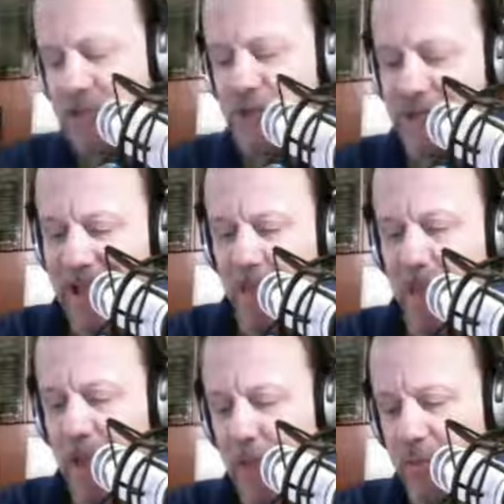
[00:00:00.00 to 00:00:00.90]
and
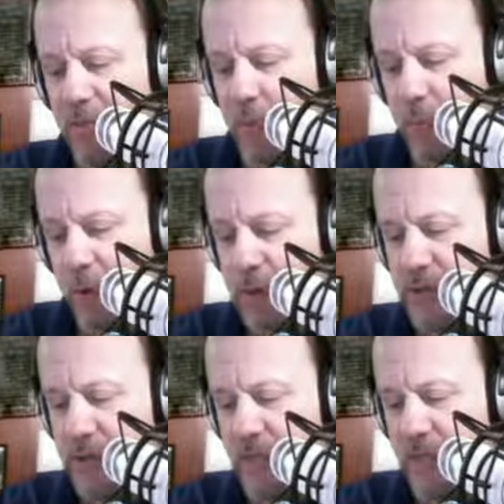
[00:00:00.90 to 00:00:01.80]
skimming through
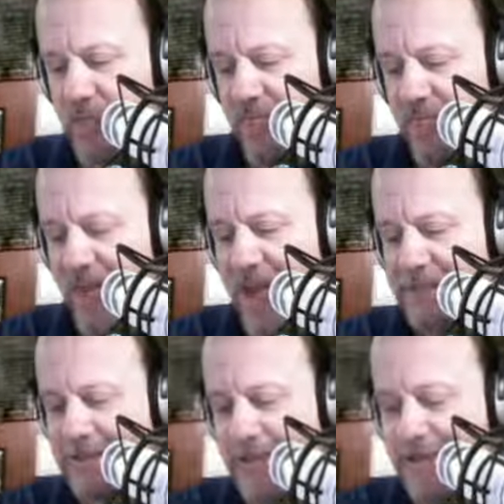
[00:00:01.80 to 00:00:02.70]
books
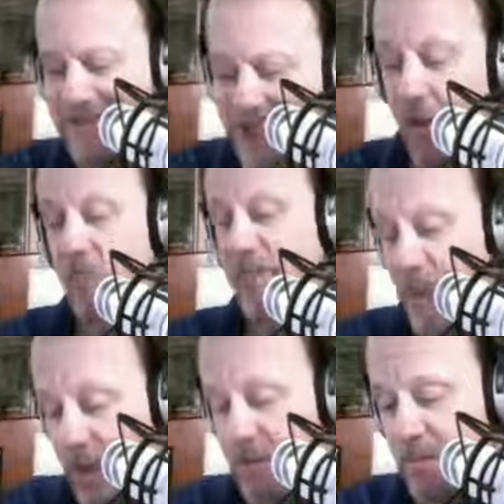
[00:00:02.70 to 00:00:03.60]
and
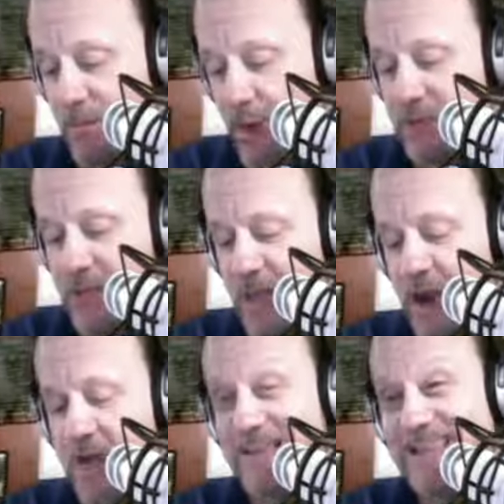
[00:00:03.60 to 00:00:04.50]
delving into books
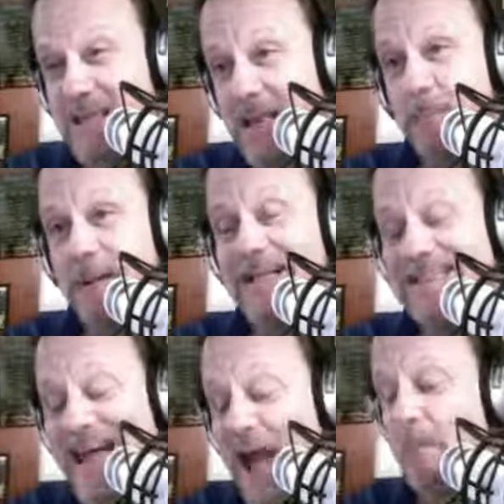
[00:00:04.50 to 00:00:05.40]
that are deep
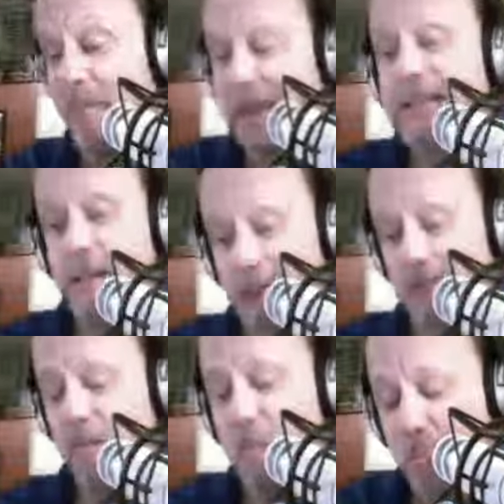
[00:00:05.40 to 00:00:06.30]
topicked
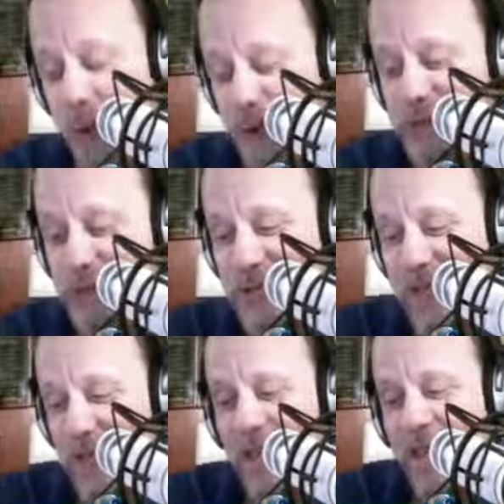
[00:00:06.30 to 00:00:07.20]
books.
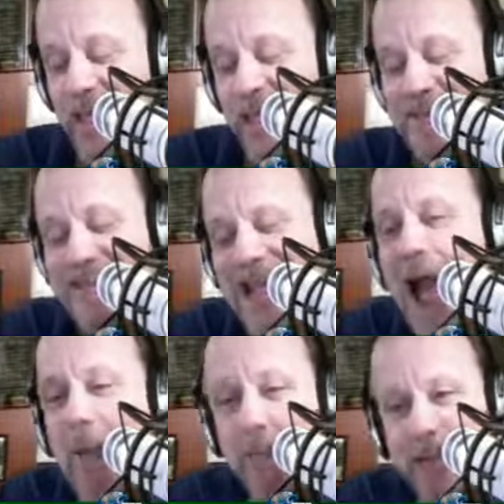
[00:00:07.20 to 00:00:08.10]

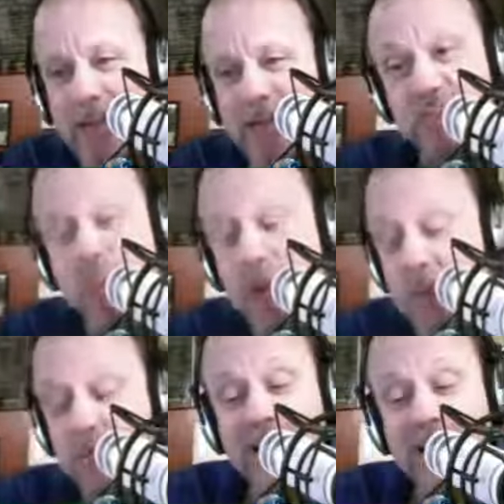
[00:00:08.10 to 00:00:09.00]
Topicked is
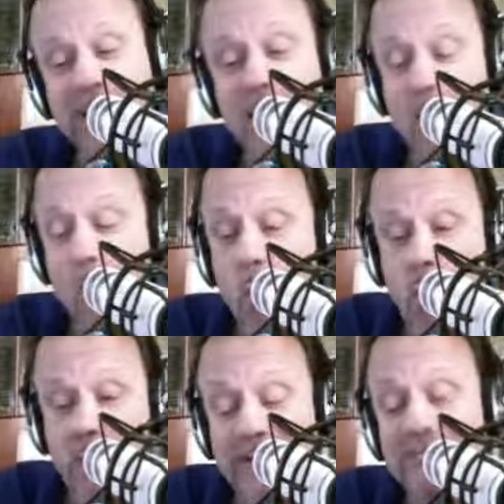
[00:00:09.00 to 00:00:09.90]
probably not a
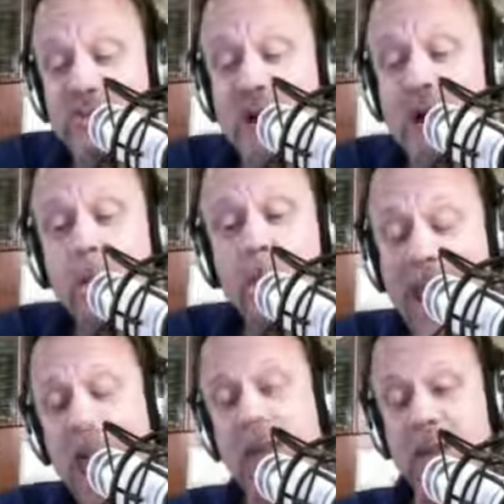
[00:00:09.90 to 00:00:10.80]
word, but if Sarah
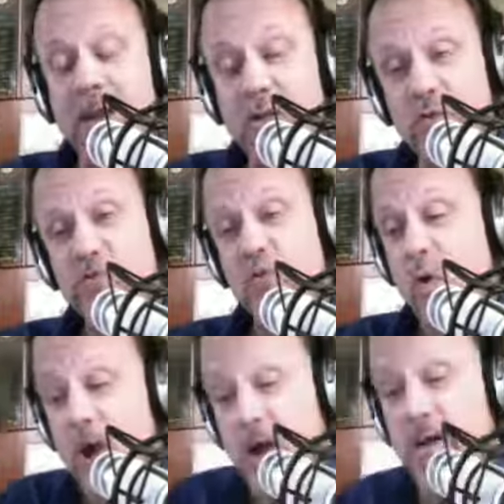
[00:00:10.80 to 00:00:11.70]
Palin can use a
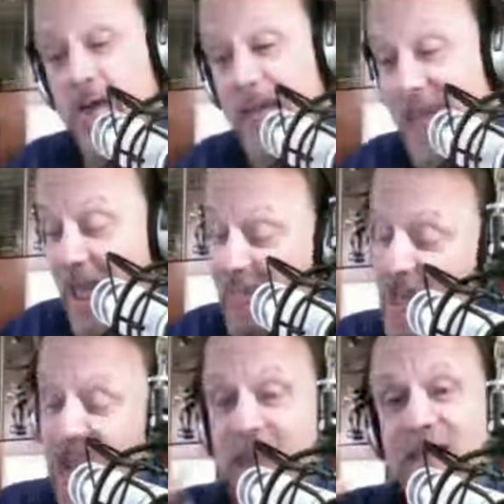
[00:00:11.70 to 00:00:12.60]
word
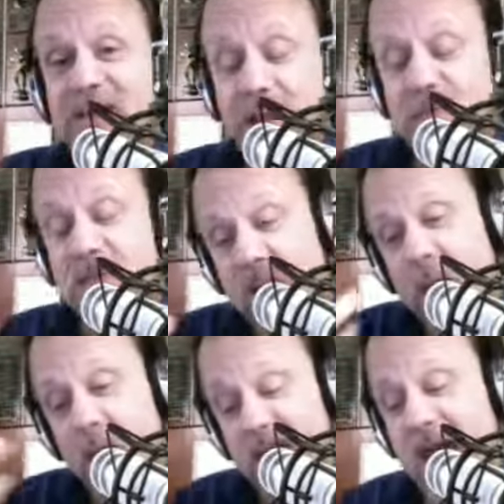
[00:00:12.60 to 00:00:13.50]
and then get accepted,
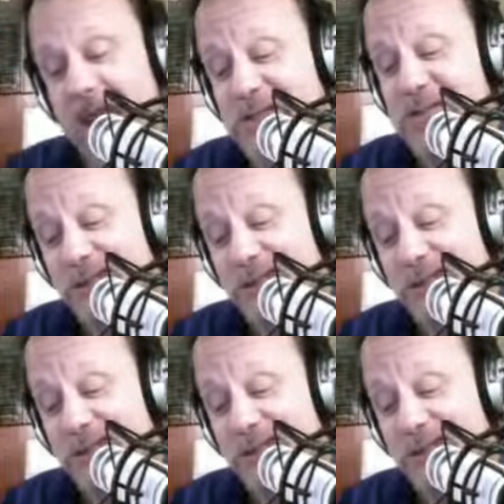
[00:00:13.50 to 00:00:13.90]
that word got